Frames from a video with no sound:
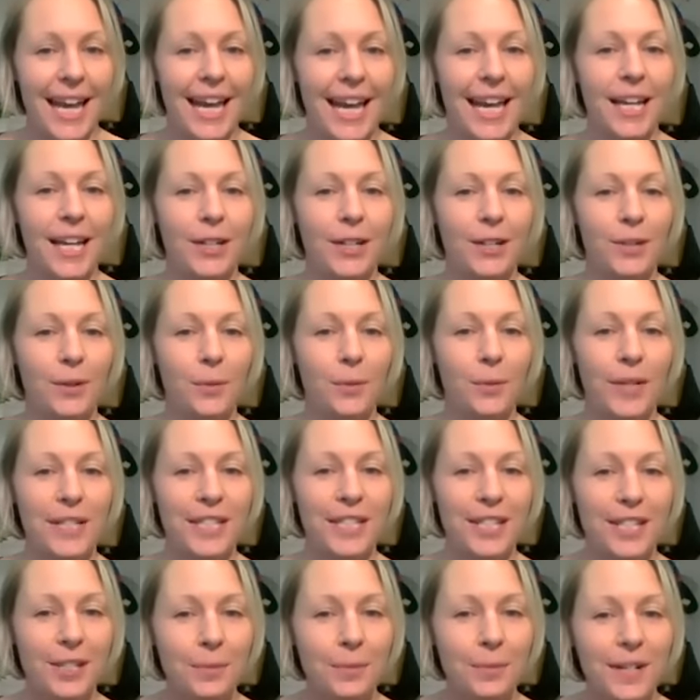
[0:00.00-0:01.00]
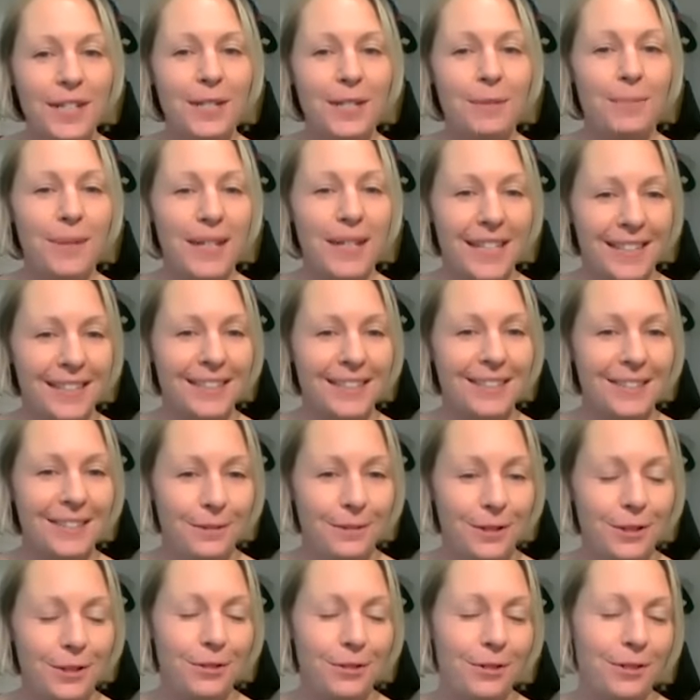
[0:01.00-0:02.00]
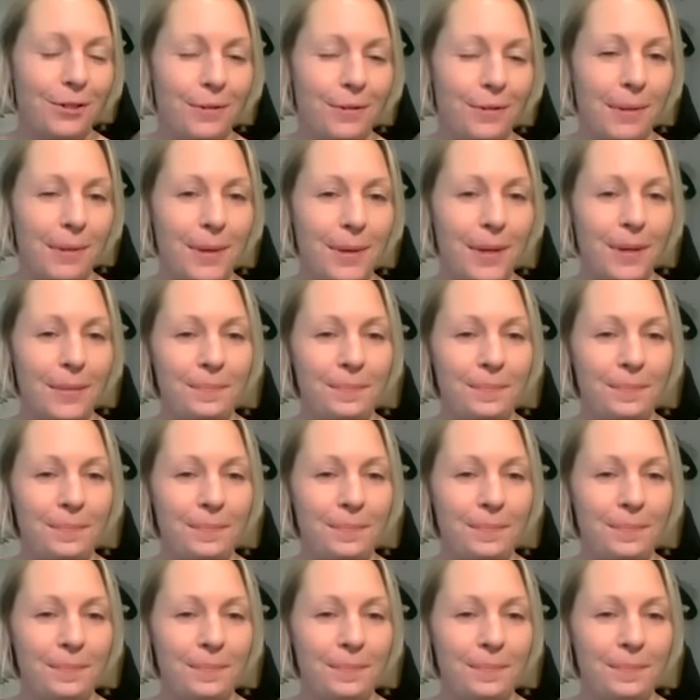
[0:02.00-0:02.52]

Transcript: and what did you want to be when you grew up?